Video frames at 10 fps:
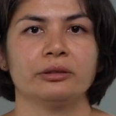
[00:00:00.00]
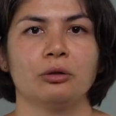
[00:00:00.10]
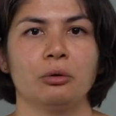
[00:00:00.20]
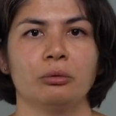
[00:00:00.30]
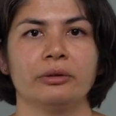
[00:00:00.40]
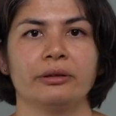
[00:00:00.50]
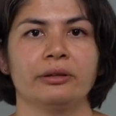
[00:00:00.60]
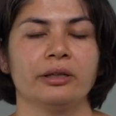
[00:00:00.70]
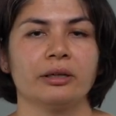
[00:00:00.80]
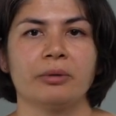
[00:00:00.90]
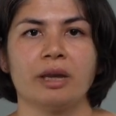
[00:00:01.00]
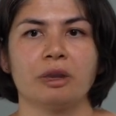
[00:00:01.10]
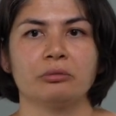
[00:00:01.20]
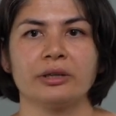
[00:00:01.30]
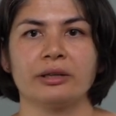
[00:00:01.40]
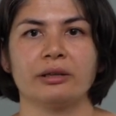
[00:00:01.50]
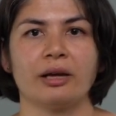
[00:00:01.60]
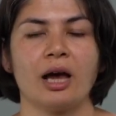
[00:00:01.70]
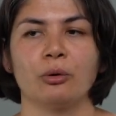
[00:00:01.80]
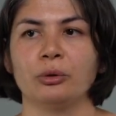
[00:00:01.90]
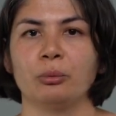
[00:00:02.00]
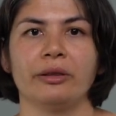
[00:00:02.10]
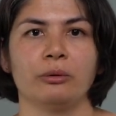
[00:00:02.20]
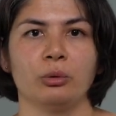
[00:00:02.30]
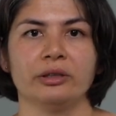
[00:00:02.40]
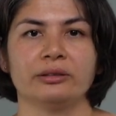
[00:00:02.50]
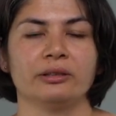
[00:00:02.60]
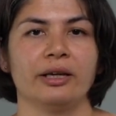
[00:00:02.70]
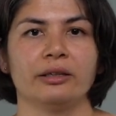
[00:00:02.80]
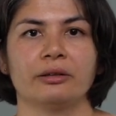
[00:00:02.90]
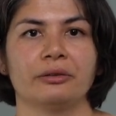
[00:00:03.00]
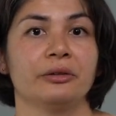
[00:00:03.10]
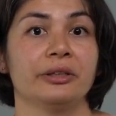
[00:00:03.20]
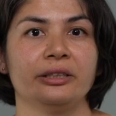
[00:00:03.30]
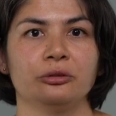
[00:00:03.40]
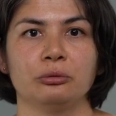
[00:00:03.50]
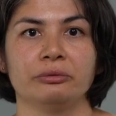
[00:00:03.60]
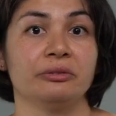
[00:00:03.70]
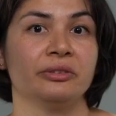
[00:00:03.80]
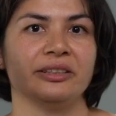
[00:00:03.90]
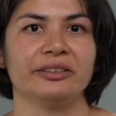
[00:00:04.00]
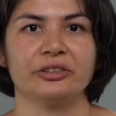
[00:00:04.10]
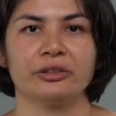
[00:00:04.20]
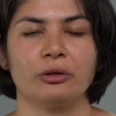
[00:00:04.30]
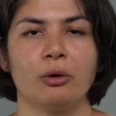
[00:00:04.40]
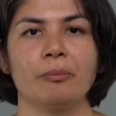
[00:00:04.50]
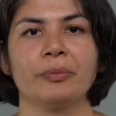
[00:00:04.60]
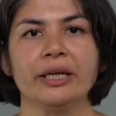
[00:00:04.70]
So think about how the weather was like 30 to 50 years ago.